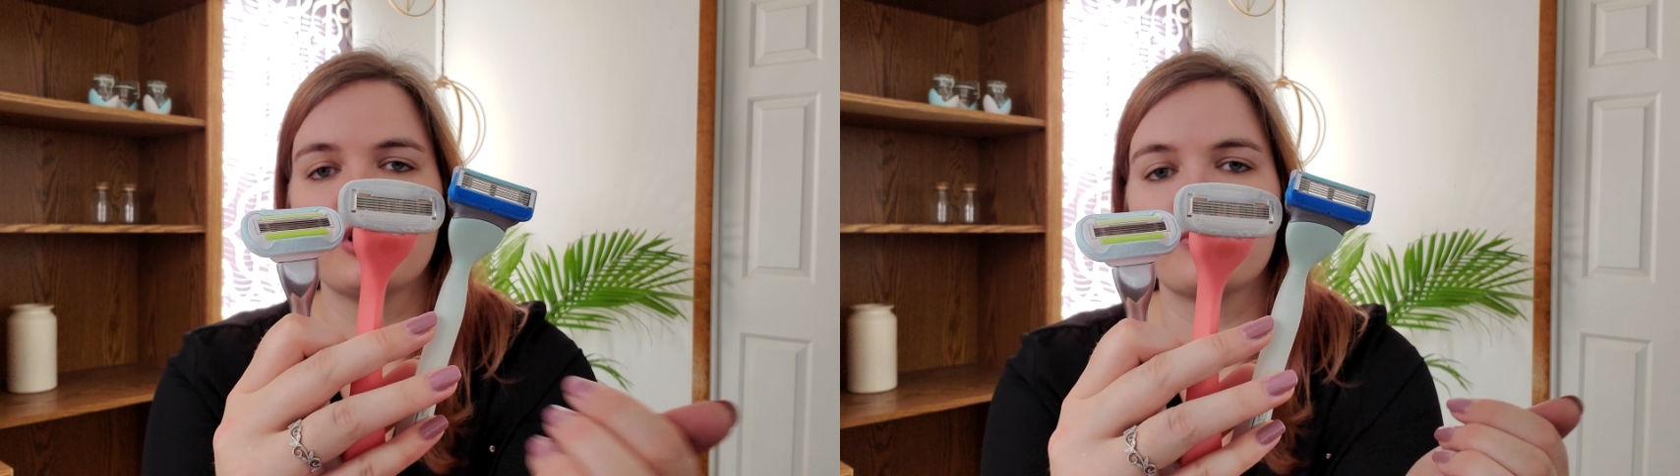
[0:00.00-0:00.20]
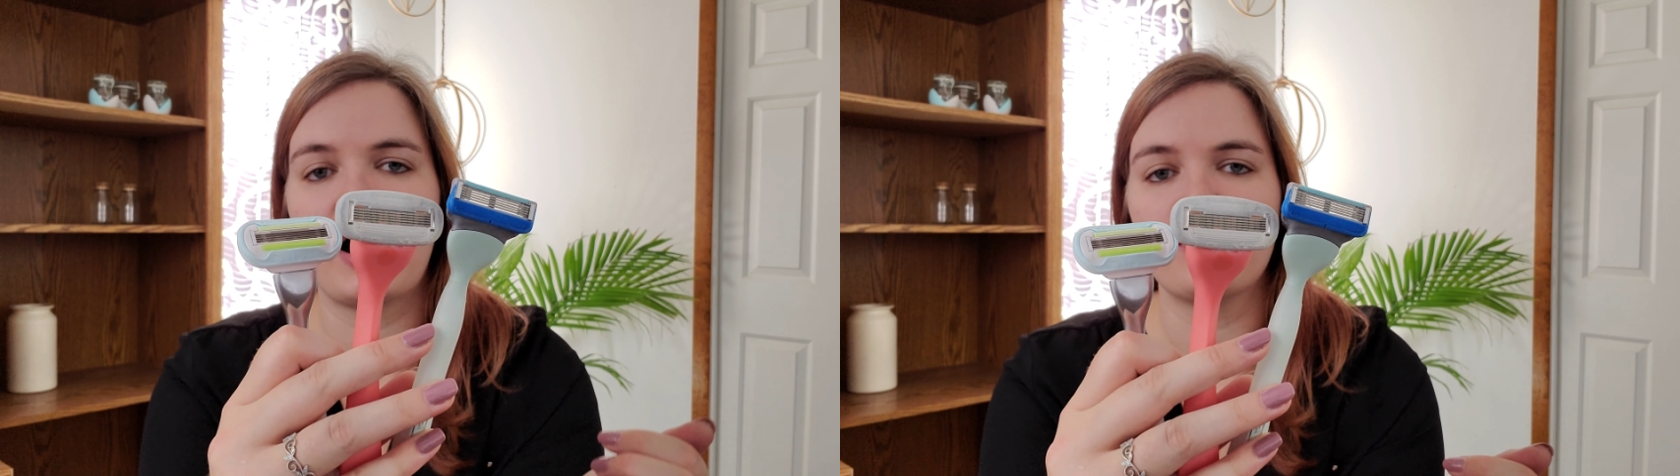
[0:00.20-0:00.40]

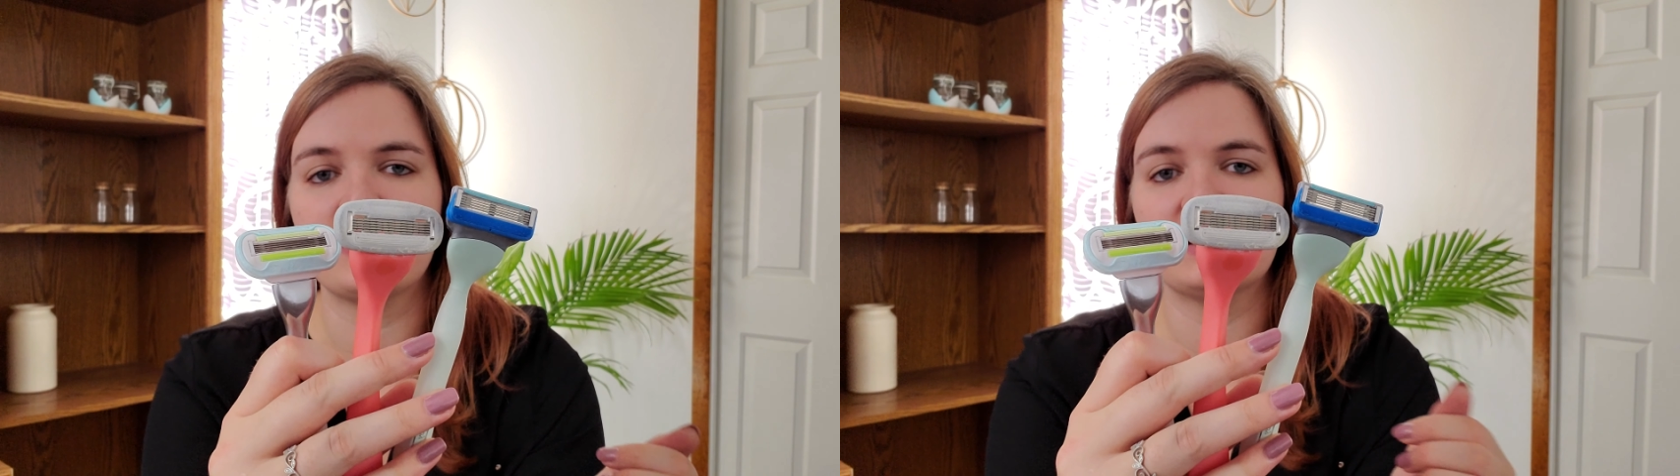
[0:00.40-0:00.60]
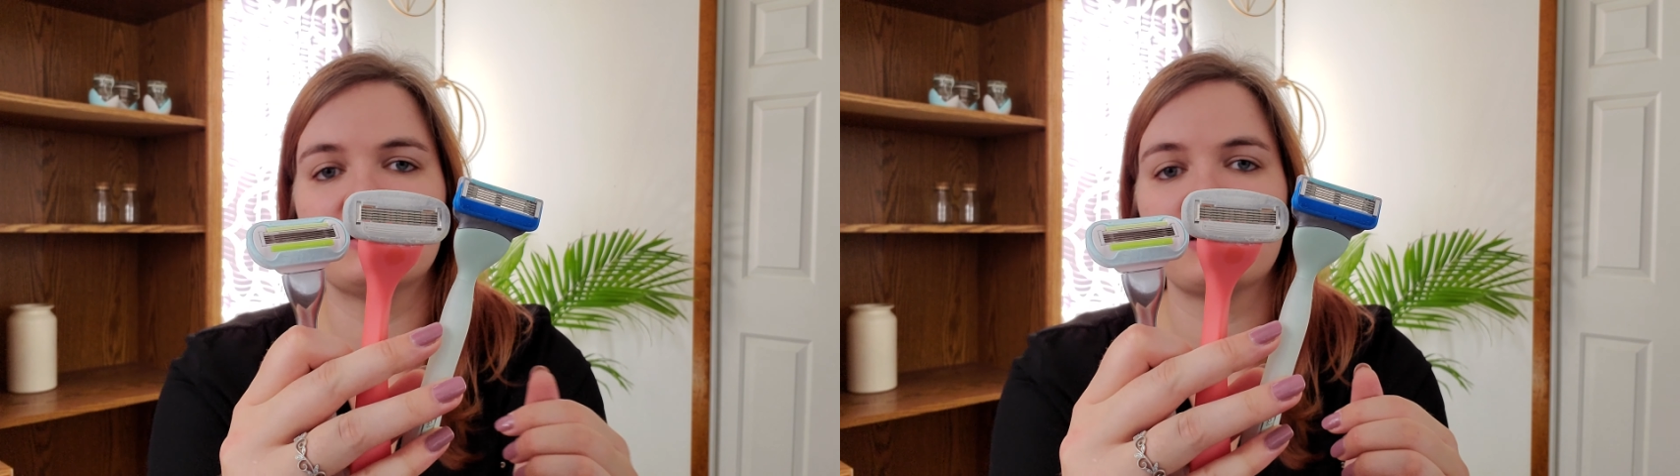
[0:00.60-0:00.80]
around
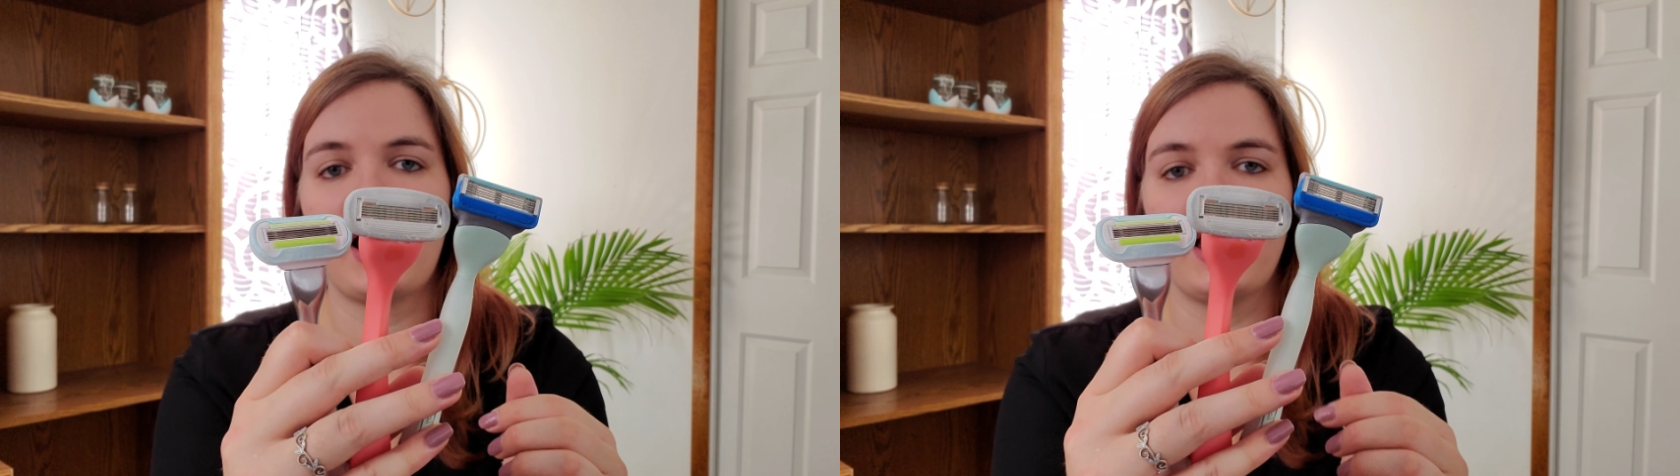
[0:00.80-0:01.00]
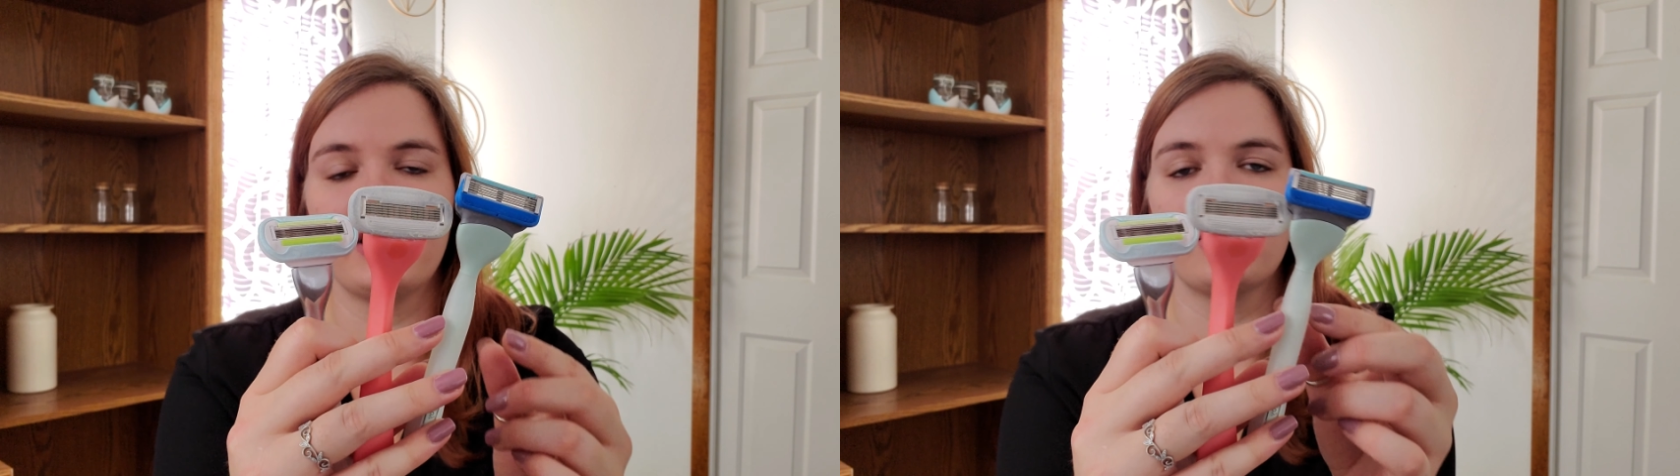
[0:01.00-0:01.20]
the
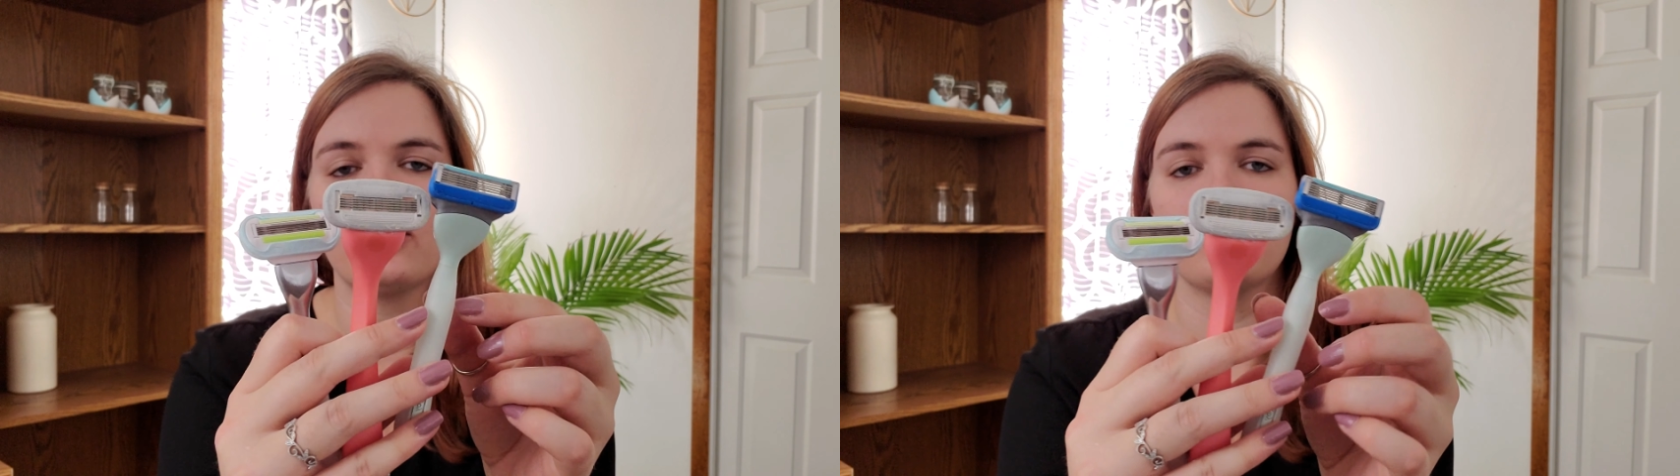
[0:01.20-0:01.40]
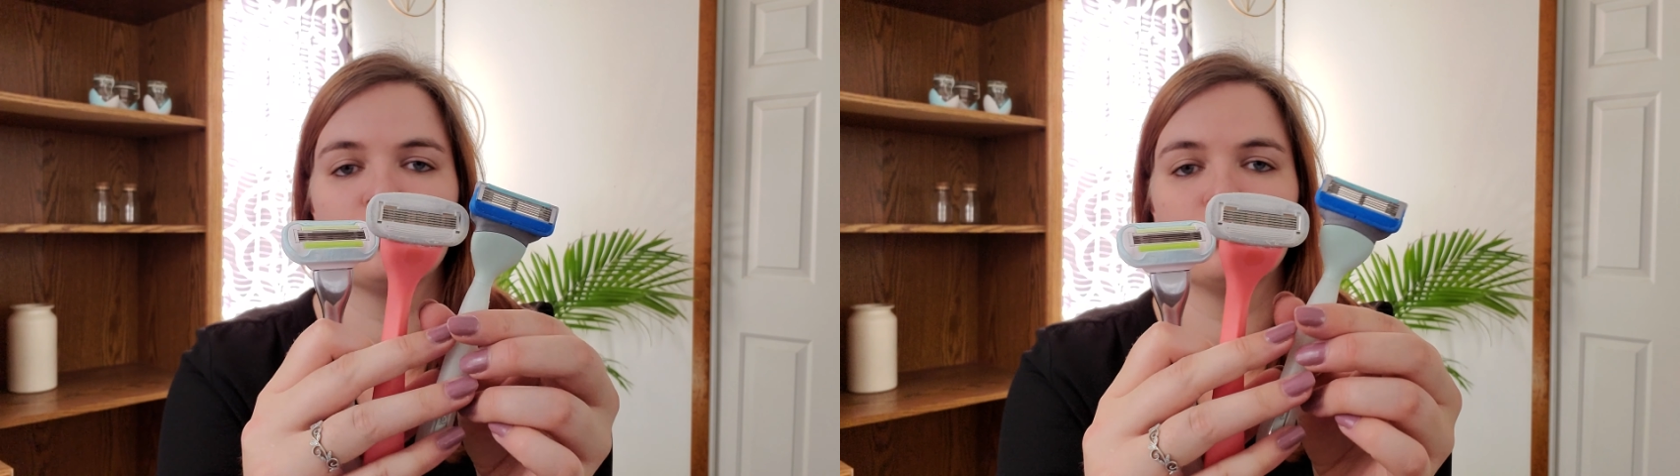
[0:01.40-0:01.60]

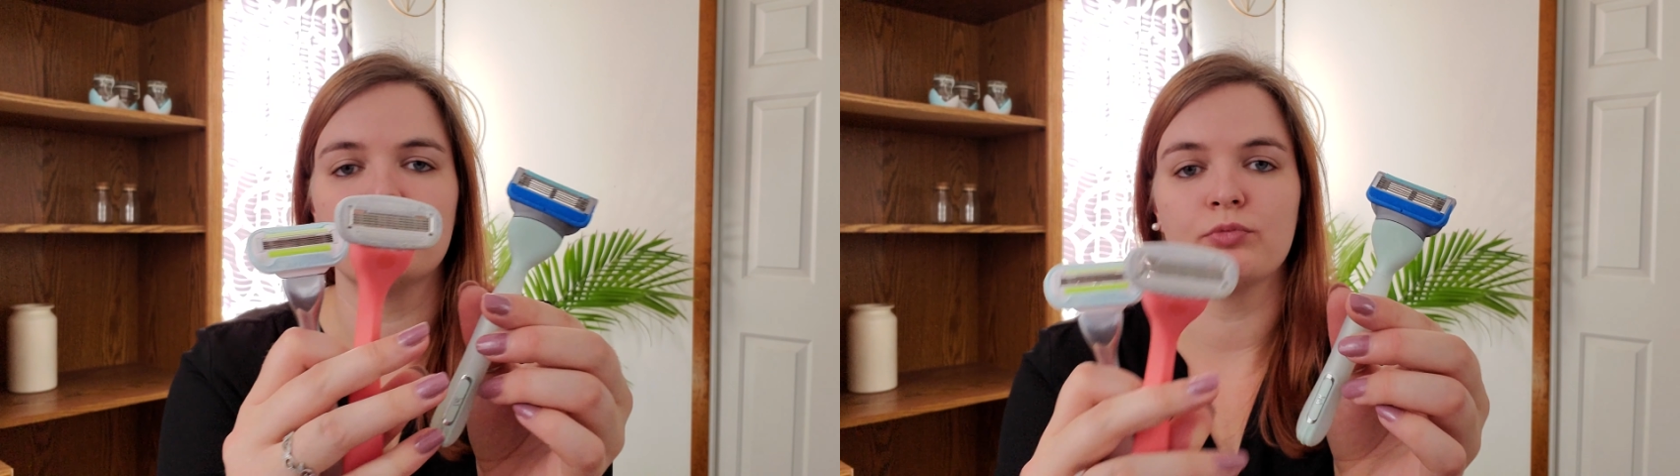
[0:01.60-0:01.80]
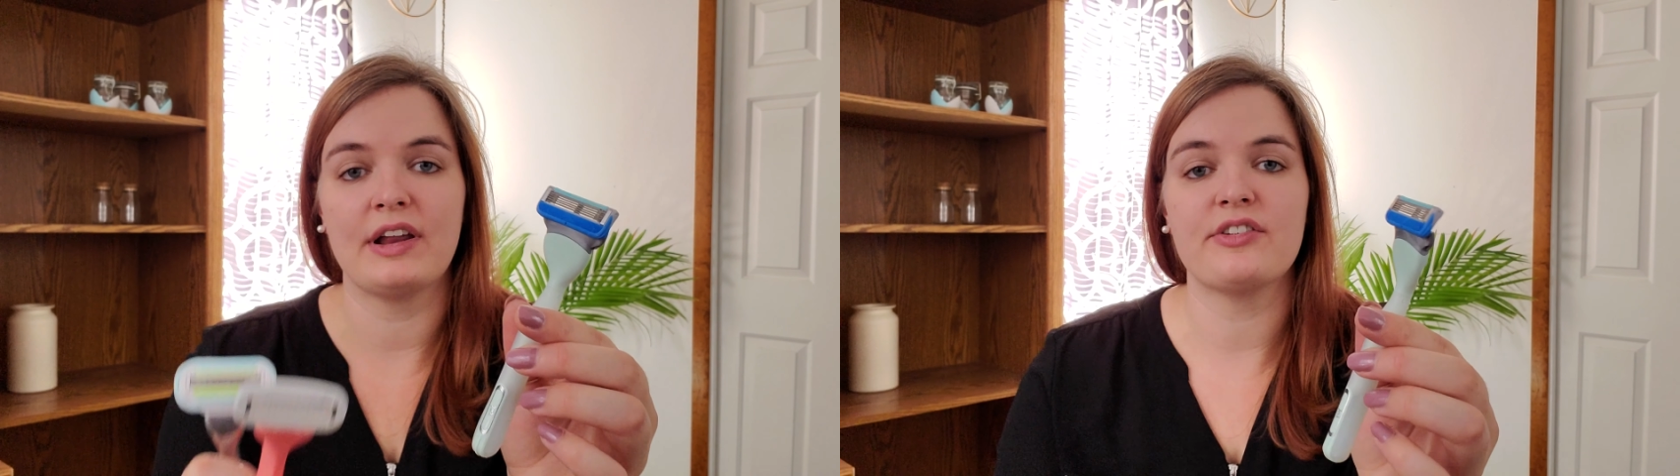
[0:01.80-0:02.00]
entire
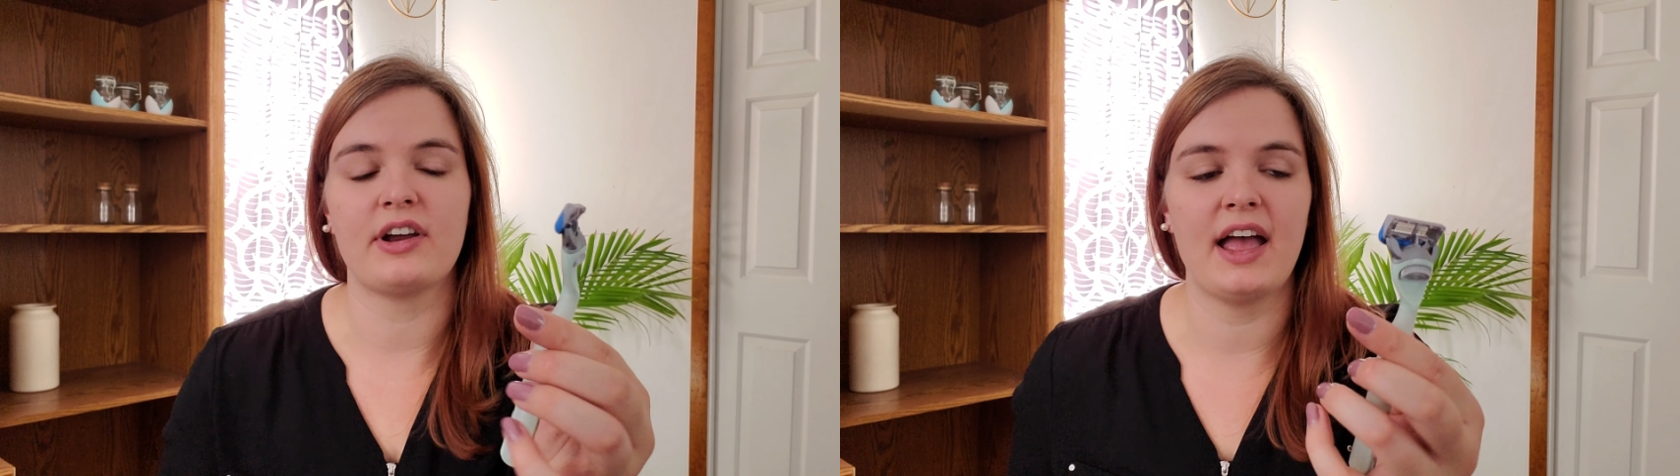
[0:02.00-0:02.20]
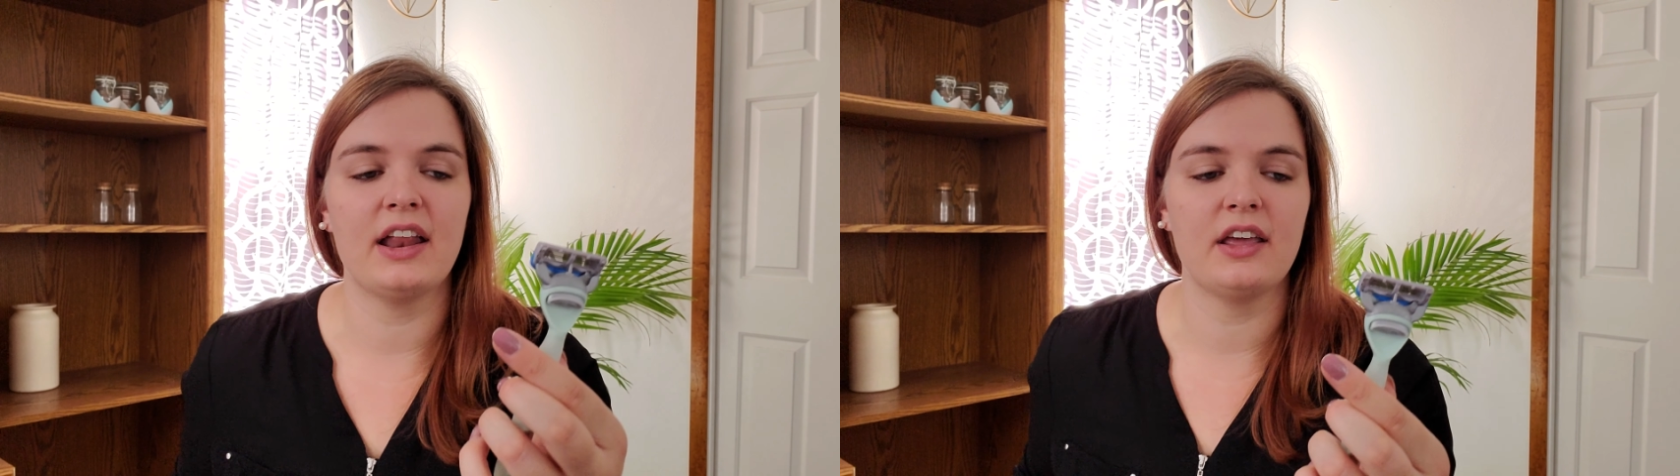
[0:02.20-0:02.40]
razor
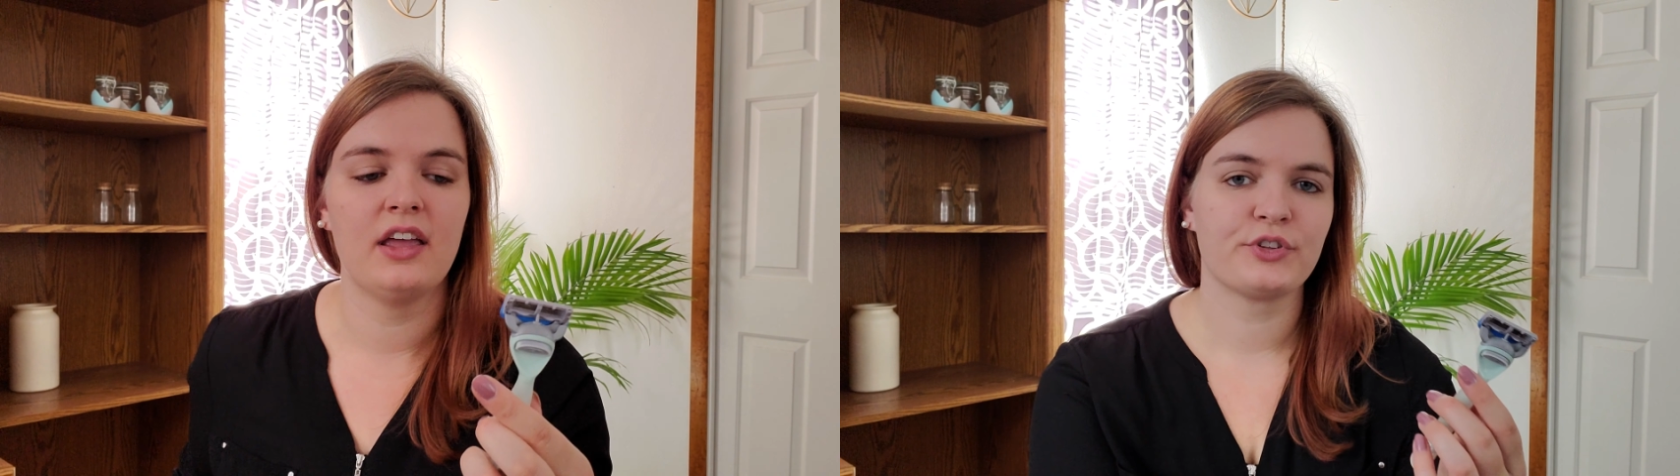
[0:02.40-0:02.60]
head.